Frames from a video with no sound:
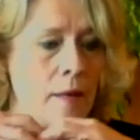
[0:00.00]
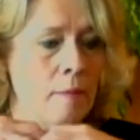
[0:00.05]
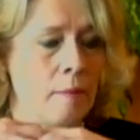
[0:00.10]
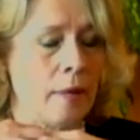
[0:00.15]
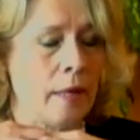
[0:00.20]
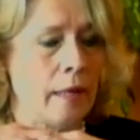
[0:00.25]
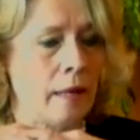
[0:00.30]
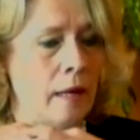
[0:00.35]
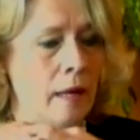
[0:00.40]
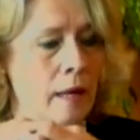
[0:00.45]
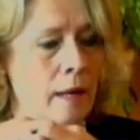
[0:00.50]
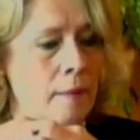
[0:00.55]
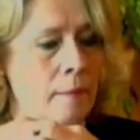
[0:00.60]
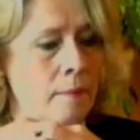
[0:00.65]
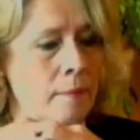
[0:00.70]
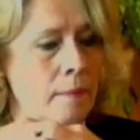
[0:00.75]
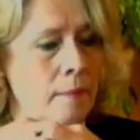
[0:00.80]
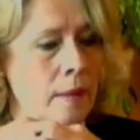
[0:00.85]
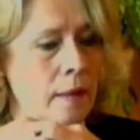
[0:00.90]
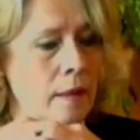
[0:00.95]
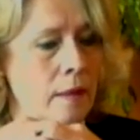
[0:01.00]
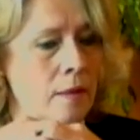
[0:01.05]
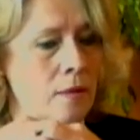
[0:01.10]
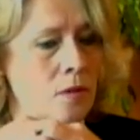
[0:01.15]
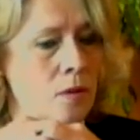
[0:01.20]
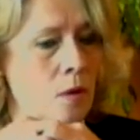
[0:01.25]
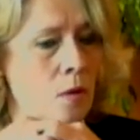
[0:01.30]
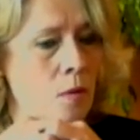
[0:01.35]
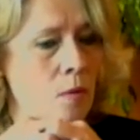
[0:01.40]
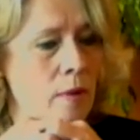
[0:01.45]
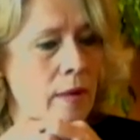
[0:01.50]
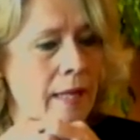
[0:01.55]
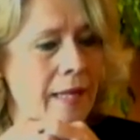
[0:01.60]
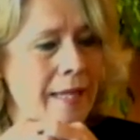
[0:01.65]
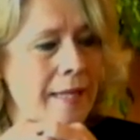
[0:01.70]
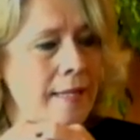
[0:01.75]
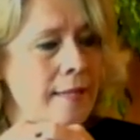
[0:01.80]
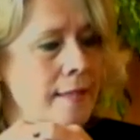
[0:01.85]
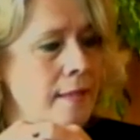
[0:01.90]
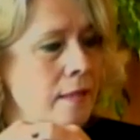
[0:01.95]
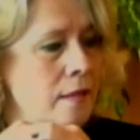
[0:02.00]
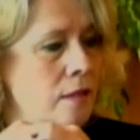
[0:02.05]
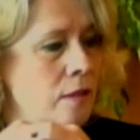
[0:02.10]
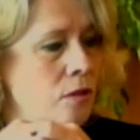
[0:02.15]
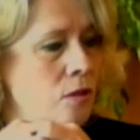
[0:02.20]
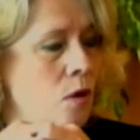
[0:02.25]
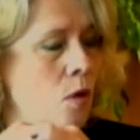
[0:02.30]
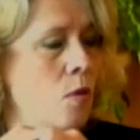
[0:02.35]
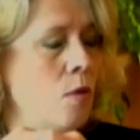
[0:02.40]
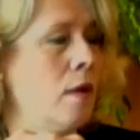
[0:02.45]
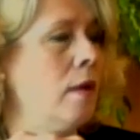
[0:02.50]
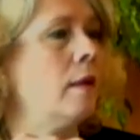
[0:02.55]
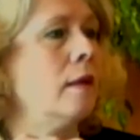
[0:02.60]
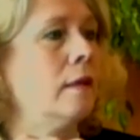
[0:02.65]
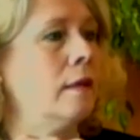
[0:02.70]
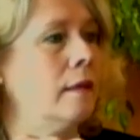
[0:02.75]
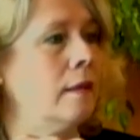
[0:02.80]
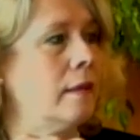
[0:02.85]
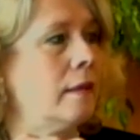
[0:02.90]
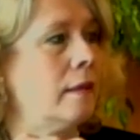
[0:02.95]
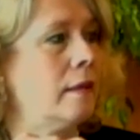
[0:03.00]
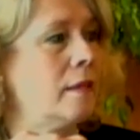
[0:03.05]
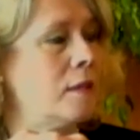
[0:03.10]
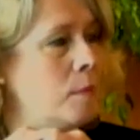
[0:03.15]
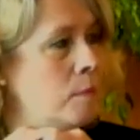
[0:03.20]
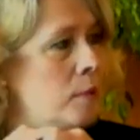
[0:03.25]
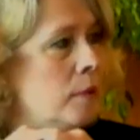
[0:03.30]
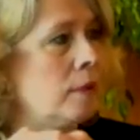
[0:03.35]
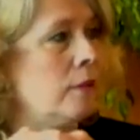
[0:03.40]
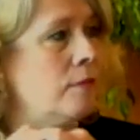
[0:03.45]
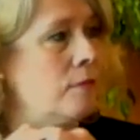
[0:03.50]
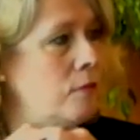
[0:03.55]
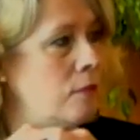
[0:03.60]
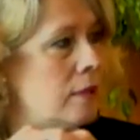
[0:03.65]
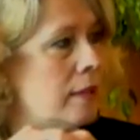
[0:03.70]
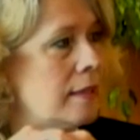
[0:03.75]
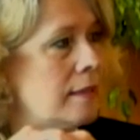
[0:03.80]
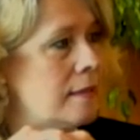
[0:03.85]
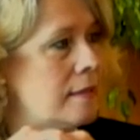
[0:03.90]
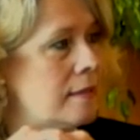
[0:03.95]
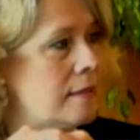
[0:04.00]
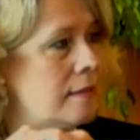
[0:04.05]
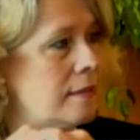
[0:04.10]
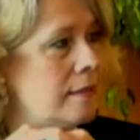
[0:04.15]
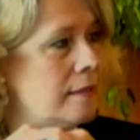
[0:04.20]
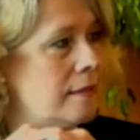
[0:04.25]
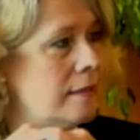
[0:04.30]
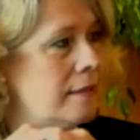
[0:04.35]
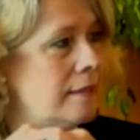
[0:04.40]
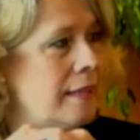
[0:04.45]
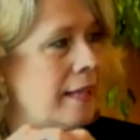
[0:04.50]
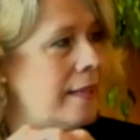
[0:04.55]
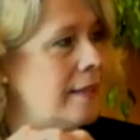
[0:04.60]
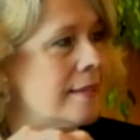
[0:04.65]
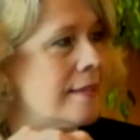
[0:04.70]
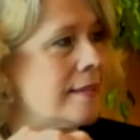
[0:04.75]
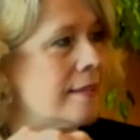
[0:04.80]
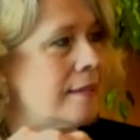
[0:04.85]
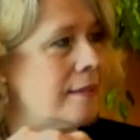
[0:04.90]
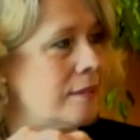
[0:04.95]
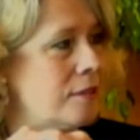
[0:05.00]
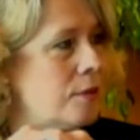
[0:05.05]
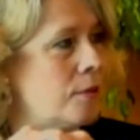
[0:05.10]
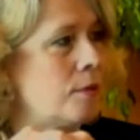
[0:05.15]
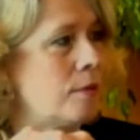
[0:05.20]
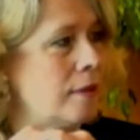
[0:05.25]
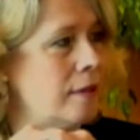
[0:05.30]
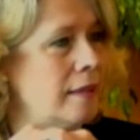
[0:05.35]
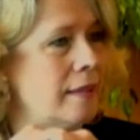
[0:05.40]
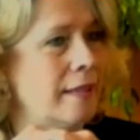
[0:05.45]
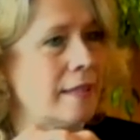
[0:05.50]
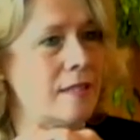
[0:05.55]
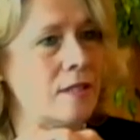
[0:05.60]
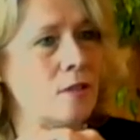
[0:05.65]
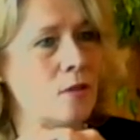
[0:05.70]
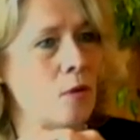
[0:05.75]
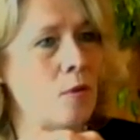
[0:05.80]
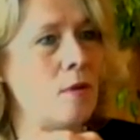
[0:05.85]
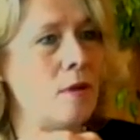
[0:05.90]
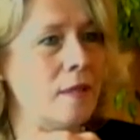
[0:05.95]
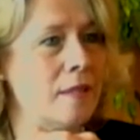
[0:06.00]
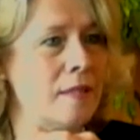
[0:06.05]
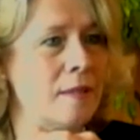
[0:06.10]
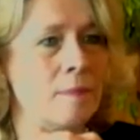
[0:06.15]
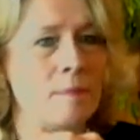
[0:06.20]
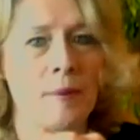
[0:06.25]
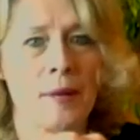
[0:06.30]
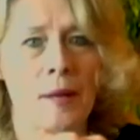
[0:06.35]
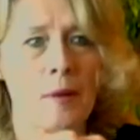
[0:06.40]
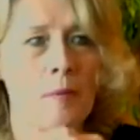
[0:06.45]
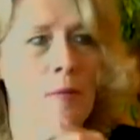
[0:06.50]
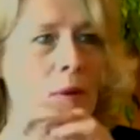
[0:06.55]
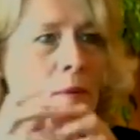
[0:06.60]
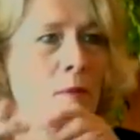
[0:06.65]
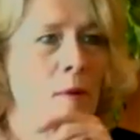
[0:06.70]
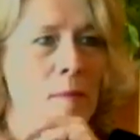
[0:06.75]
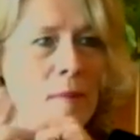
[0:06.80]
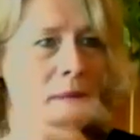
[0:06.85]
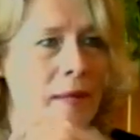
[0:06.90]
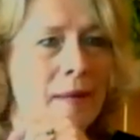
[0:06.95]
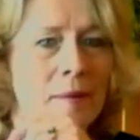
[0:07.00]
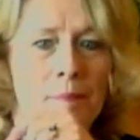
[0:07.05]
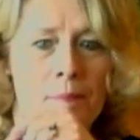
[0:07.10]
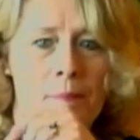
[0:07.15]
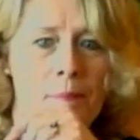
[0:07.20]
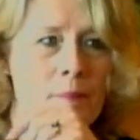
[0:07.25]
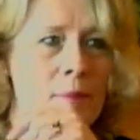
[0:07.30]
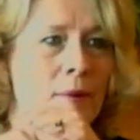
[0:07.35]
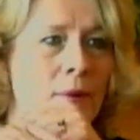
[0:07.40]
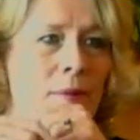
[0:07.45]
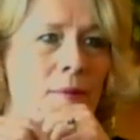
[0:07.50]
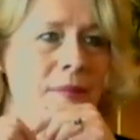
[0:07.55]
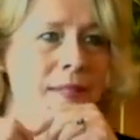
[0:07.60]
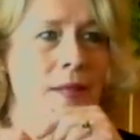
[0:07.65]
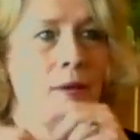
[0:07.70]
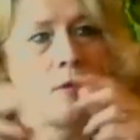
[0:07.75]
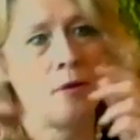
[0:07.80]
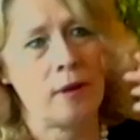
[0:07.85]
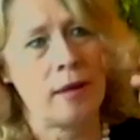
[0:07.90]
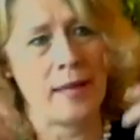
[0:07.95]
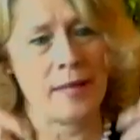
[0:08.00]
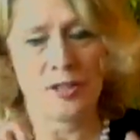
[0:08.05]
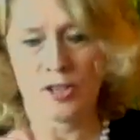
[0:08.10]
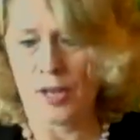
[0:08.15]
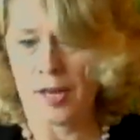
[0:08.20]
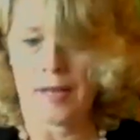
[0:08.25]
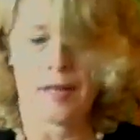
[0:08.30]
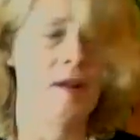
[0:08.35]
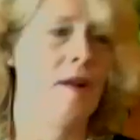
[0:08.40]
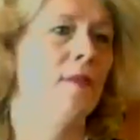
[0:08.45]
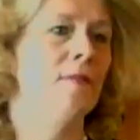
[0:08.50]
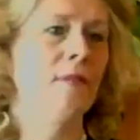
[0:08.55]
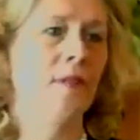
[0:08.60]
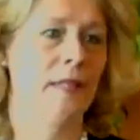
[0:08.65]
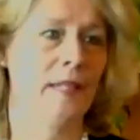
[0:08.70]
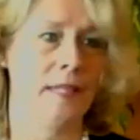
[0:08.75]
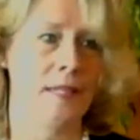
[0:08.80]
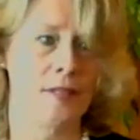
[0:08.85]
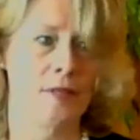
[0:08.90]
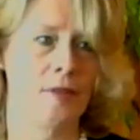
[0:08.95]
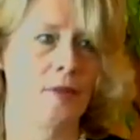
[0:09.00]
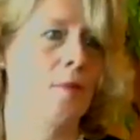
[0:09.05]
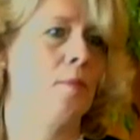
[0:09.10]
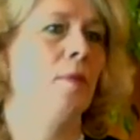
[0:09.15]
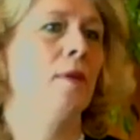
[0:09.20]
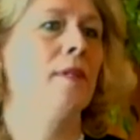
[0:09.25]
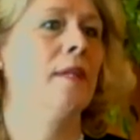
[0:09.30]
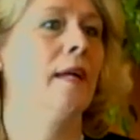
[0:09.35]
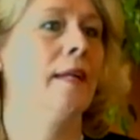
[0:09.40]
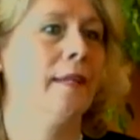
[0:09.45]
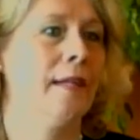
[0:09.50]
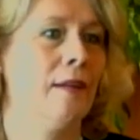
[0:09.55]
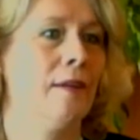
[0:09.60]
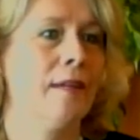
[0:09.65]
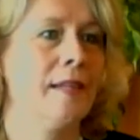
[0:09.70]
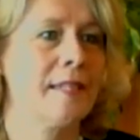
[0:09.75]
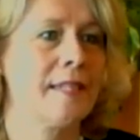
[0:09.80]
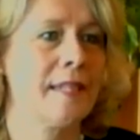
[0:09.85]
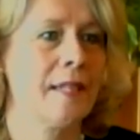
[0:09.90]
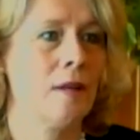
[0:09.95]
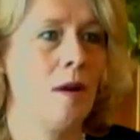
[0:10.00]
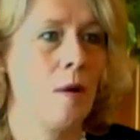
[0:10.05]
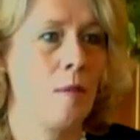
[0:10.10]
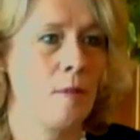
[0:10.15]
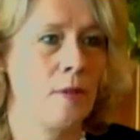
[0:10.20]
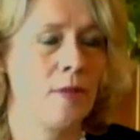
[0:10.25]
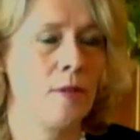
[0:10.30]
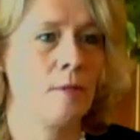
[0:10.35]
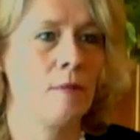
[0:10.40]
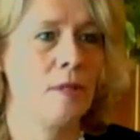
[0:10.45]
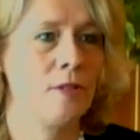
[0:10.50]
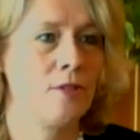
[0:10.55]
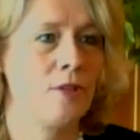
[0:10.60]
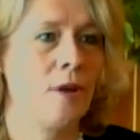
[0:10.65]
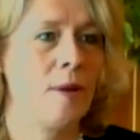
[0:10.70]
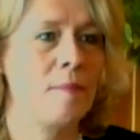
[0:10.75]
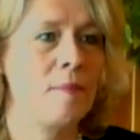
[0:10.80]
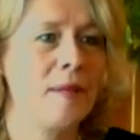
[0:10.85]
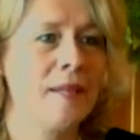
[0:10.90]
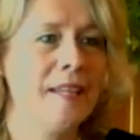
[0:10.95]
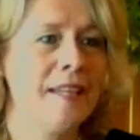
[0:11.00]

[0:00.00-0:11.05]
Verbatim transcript: But um, so it isn't a token to build a voice. That isn't the token. It's a token to pick one woman and put it and say, okay, check it off the list. Good, we're done now. Let's get on with the real job.